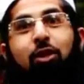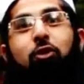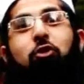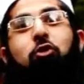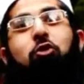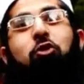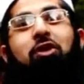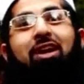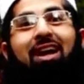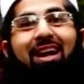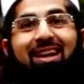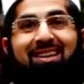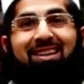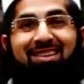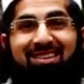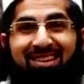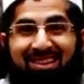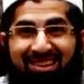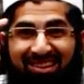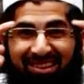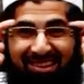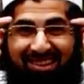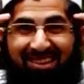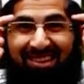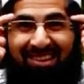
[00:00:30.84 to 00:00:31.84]
Now look
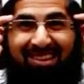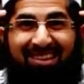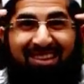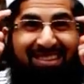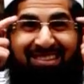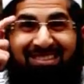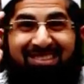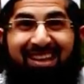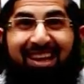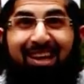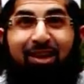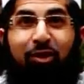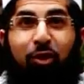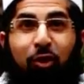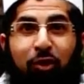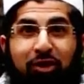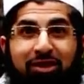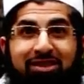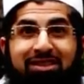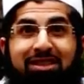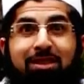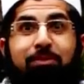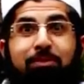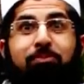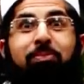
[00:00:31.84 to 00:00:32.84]
at the
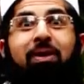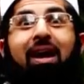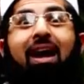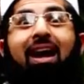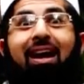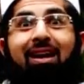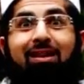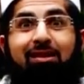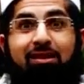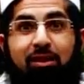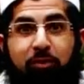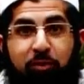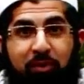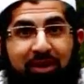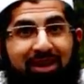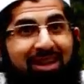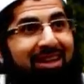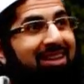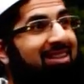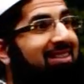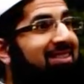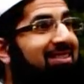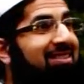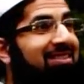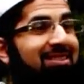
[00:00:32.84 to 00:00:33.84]
psychology behind the
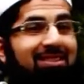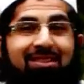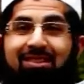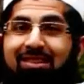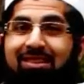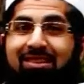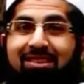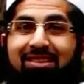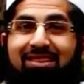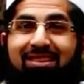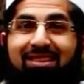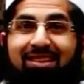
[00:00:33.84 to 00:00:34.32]
release.